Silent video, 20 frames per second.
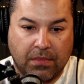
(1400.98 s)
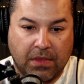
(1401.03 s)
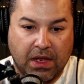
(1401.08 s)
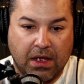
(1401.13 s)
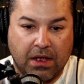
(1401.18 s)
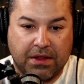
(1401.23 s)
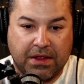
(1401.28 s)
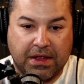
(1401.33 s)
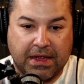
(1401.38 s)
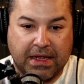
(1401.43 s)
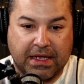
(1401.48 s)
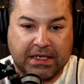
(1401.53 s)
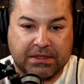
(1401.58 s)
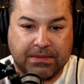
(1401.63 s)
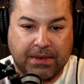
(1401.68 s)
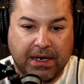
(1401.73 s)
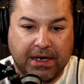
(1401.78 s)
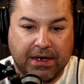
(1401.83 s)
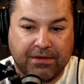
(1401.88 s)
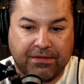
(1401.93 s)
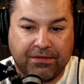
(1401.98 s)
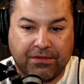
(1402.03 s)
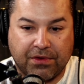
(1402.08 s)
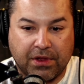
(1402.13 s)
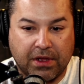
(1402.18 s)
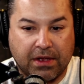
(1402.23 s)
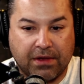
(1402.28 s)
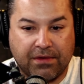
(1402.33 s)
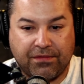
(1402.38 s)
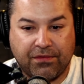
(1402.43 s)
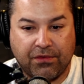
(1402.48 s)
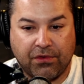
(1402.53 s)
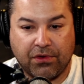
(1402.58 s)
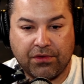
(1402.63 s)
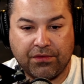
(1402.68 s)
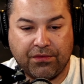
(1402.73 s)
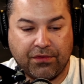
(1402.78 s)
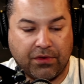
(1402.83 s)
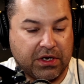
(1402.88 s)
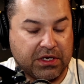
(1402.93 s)
I think that's about it for the for
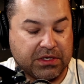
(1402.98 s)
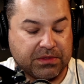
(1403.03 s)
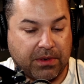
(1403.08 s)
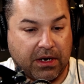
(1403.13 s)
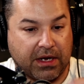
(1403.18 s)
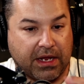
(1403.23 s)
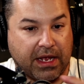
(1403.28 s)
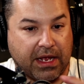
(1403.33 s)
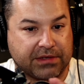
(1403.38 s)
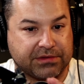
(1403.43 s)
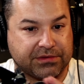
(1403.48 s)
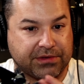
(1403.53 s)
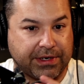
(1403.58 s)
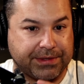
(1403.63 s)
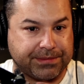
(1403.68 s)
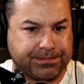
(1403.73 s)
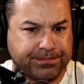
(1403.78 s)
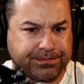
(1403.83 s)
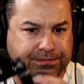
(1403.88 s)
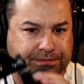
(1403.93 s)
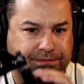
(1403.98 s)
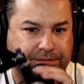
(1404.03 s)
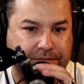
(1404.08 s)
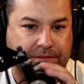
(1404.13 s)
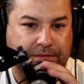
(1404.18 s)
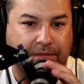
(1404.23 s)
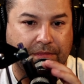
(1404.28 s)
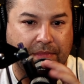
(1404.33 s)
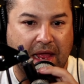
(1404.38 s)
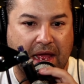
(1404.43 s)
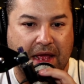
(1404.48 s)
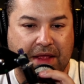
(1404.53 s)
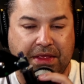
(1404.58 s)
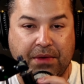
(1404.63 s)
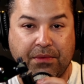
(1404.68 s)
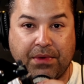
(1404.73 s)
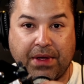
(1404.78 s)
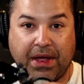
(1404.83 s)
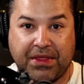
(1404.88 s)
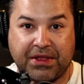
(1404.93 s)
for his podcast, right? I
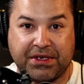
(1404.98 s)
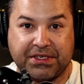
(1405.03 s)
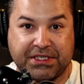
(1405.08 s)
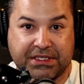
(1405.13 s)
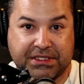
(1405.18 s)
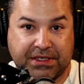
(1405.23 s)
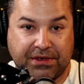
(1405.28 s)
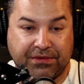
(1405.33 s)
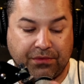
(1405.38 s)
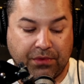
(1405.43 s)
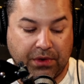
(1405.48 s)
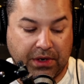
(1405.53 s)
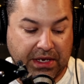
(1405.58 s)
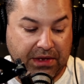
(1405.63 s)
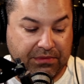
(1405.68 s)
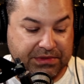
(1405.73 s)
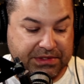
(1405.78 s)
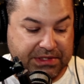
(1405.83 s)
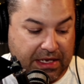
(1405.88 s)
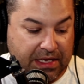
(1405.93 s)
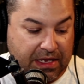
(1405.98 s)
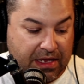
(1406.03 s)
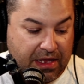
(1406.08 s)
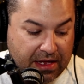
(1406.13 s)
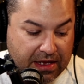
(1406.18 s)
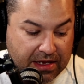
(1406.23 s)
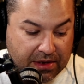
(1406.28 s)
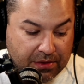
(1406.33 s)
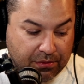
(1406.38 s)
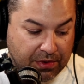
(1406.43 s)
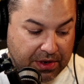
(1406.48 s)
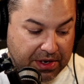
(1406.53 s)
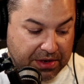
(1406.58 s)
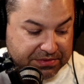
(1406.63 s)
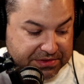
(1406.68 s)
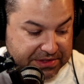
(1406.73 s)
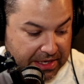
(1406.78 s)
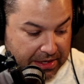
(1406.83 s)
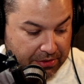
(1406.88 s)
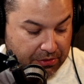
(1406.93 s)
think we got the gist of what he was what he
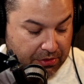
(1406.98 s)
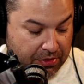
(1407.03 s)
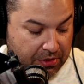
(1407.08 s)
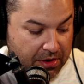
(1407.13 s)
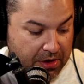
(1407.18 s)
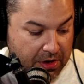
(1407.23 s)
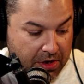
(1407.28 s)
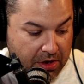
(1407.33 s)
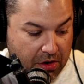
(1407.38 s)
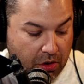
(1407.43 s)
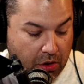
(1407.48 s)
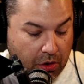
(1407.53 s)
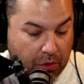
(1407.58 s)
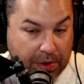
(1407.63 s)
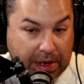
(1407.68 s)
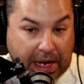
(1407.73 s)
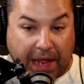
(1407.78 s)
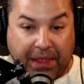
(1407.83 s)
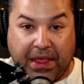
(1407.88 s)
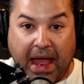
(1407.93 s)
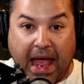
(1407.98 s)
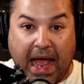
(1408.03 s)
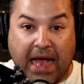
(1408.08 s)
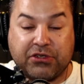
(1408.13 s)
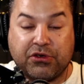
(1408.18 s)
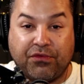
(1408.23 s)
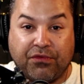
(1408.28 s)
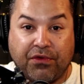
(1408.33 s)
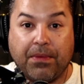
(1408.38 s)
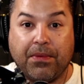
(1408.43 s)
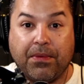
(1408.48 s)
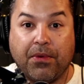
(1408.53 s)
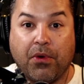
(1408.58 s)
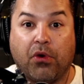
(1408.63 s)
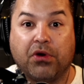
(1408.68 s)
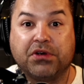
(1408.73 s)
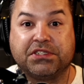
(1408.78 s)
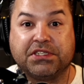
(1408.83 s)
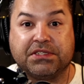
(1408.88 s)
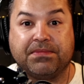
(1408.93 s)
was saying, or or we got the actual from the
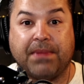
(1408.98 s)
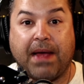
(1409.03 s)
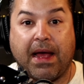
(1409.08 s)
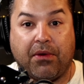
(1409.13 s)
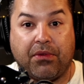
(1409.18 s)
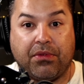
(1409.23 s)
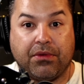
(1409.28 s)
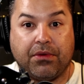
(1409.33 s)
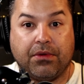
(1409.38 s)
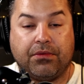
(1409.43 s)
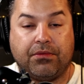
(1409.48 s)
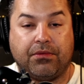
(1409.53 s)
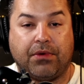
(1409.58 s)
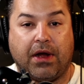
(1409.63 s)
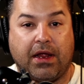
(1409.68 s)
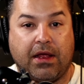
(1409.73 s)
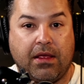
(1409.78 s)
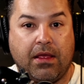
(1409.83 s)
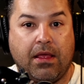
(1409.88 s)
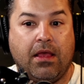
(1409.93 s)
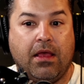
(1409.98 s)
horse's mouth, right?